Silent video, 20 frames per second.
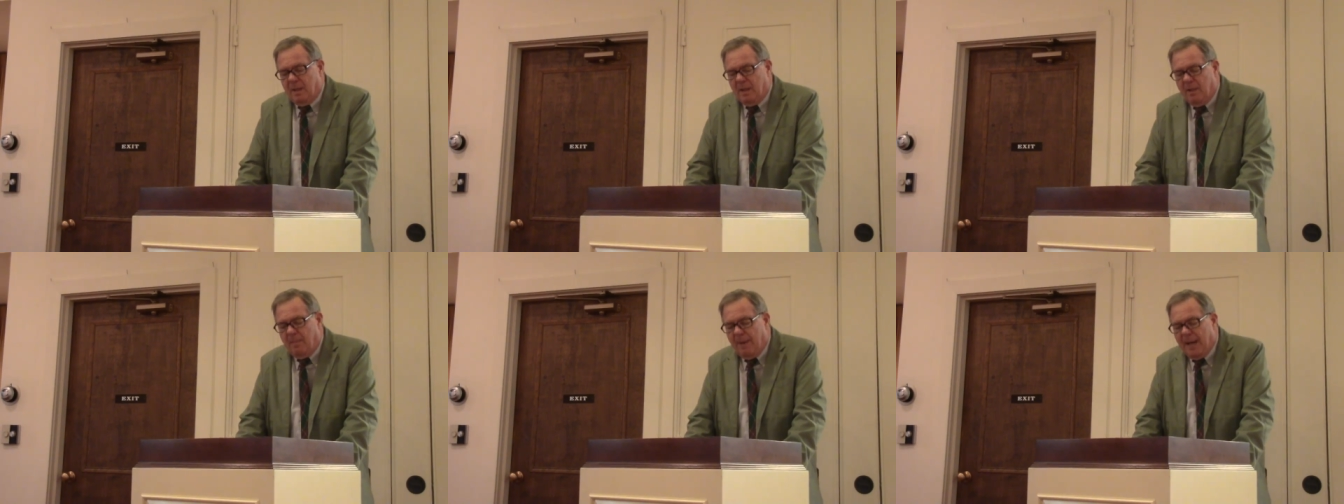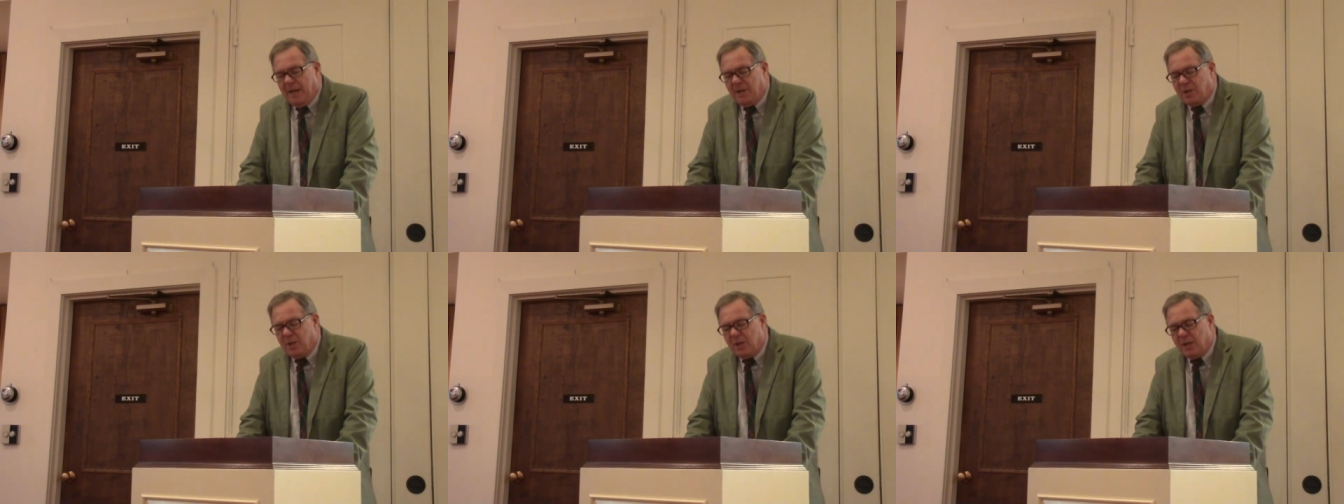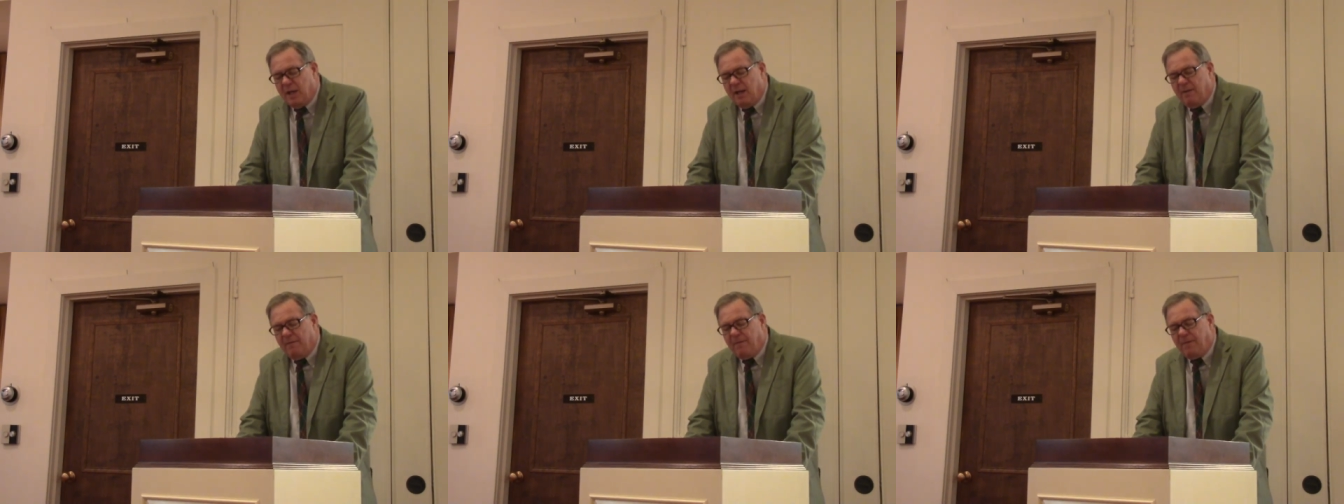The
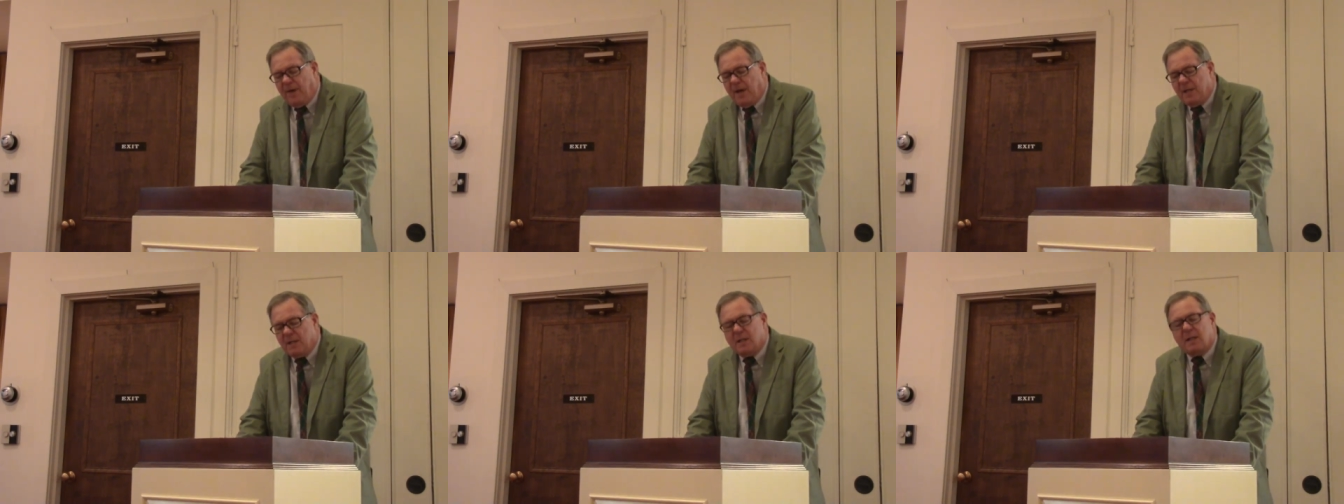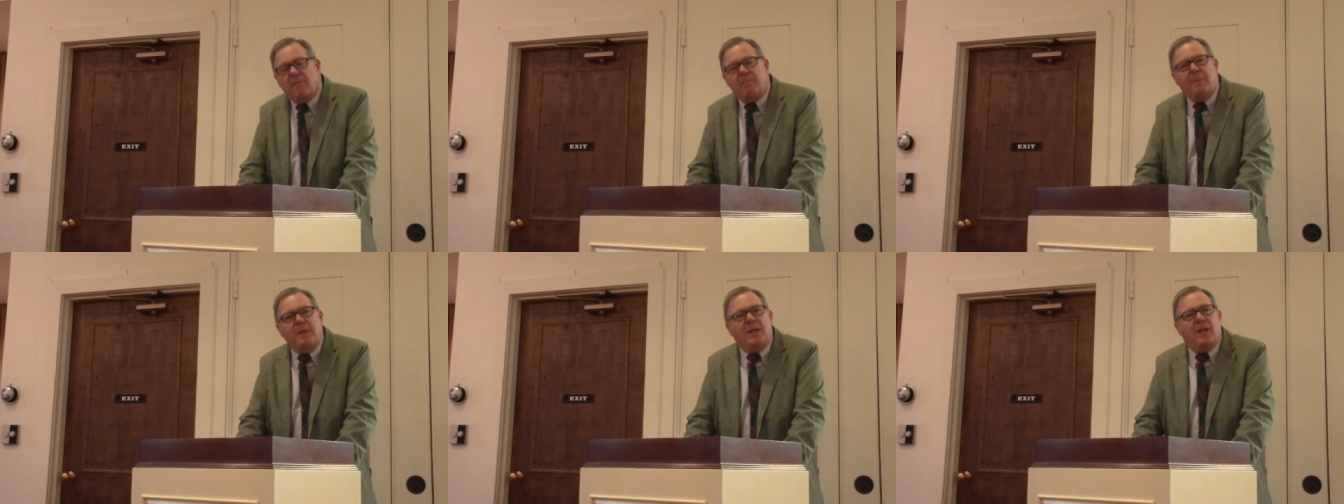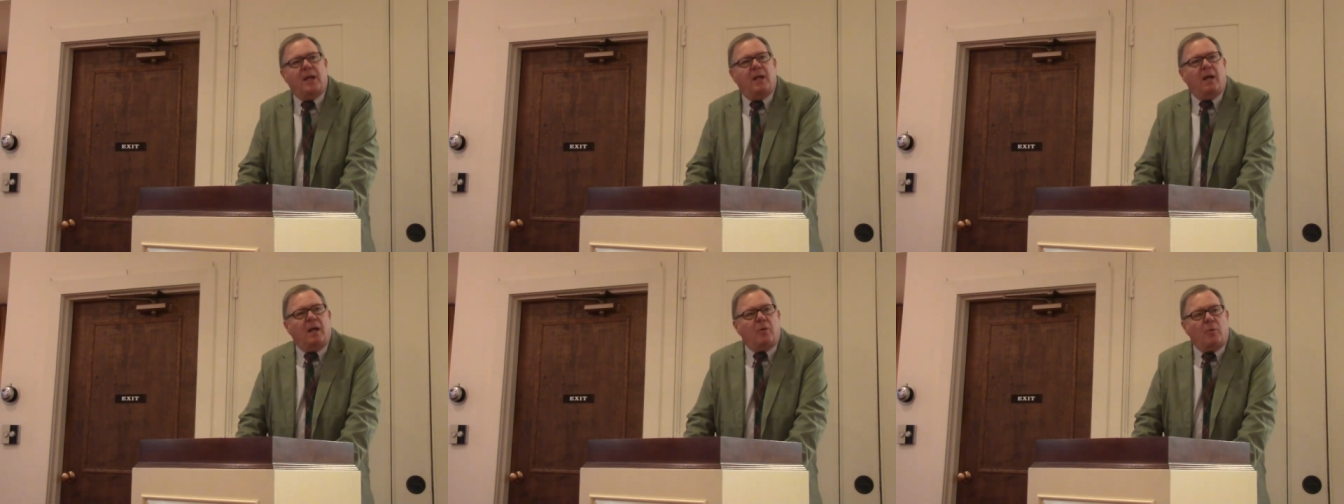matches I have faced have been
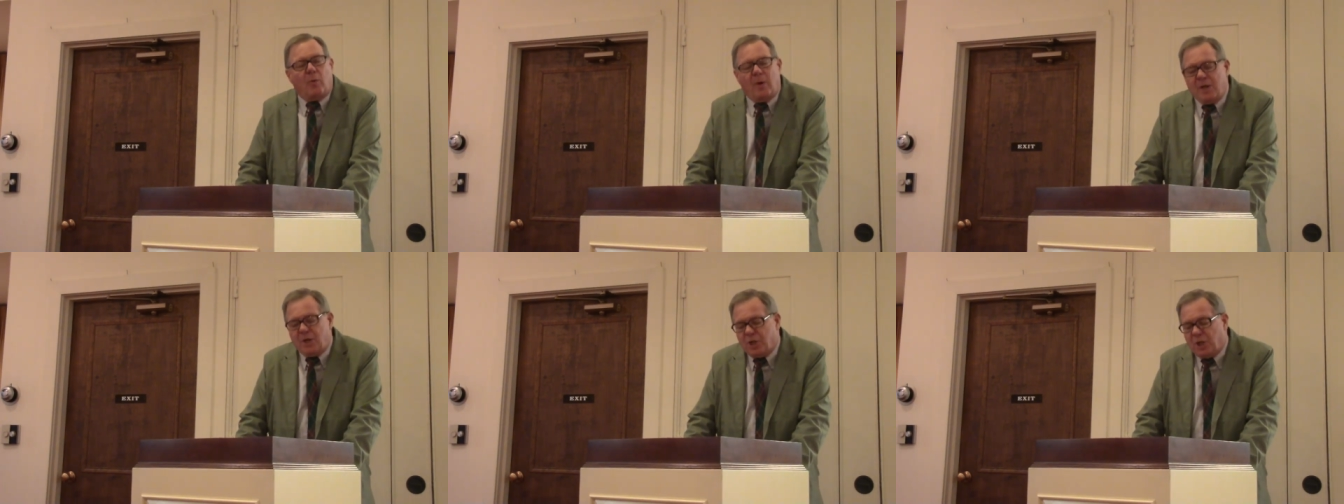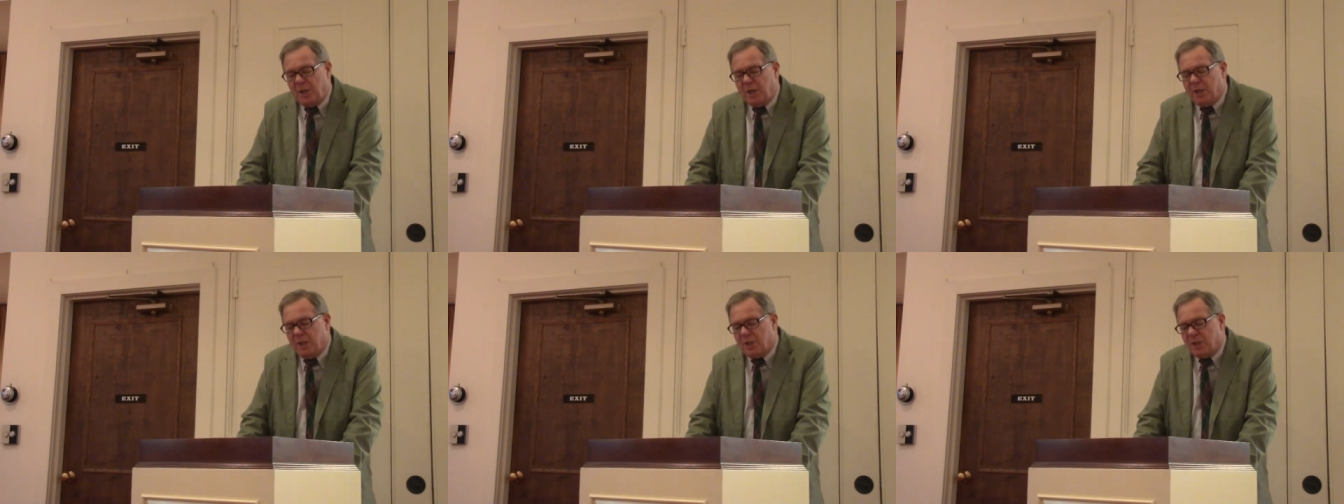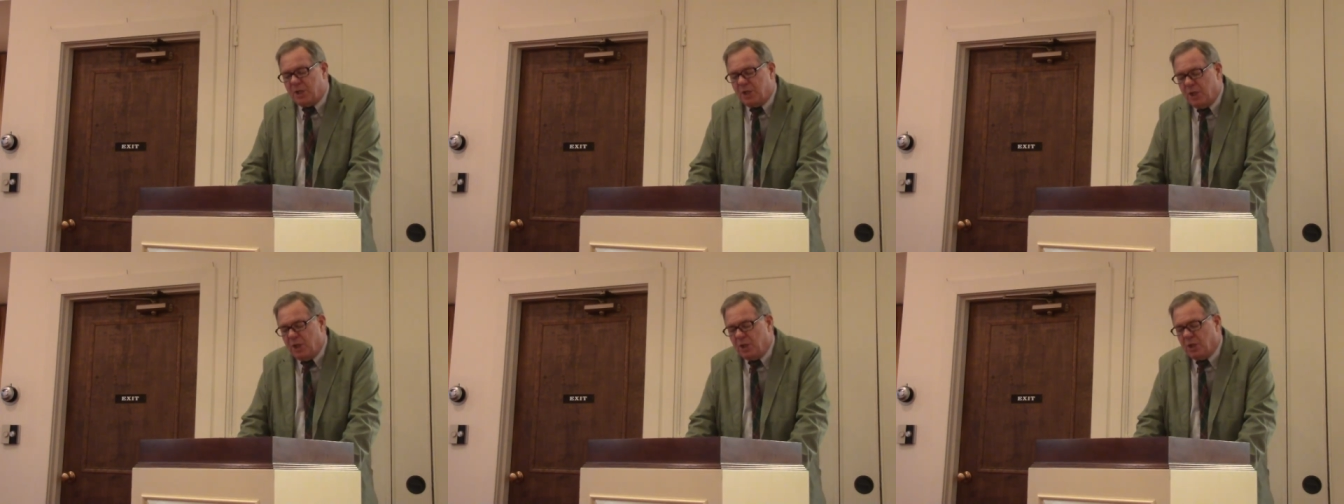the gut wrenching
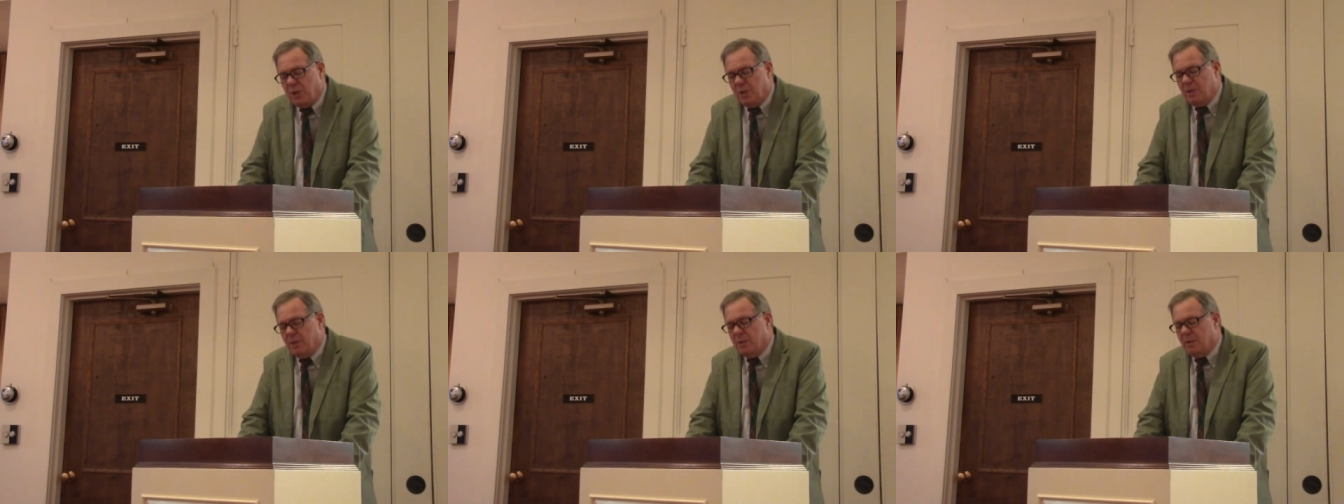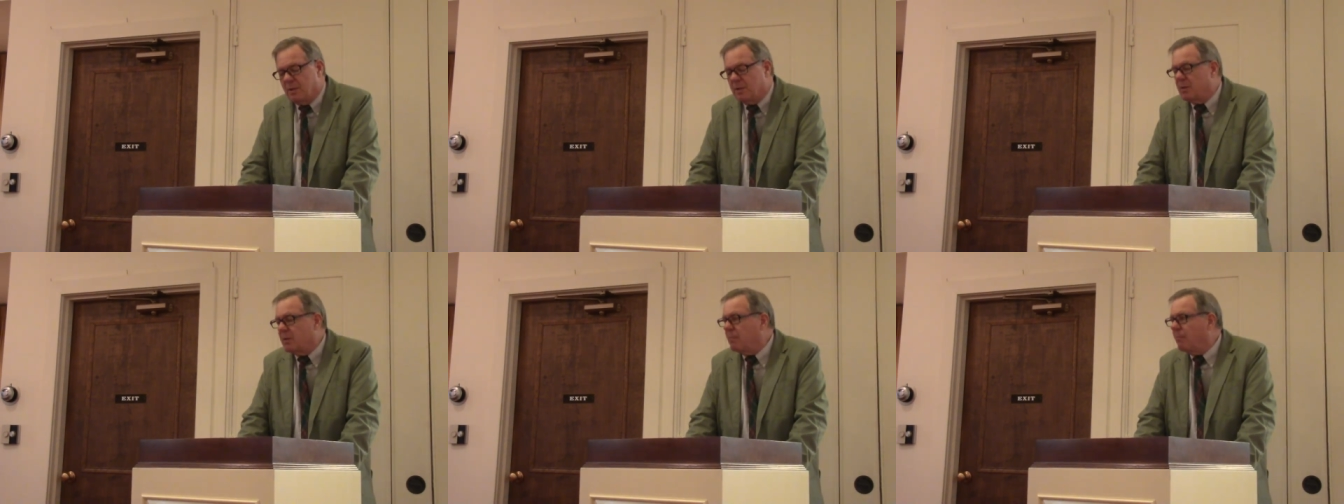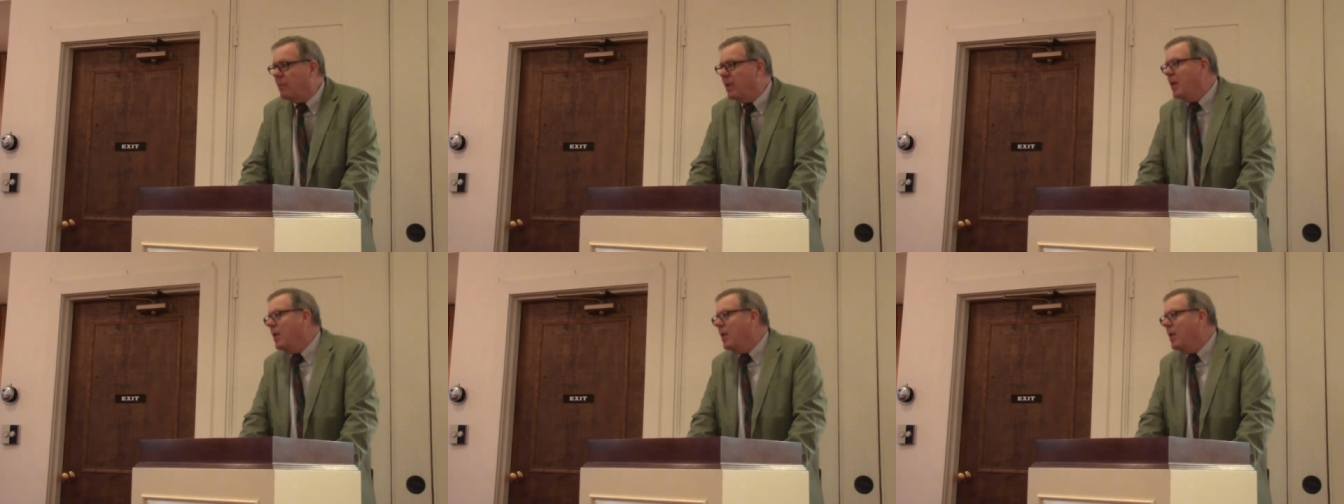decisions,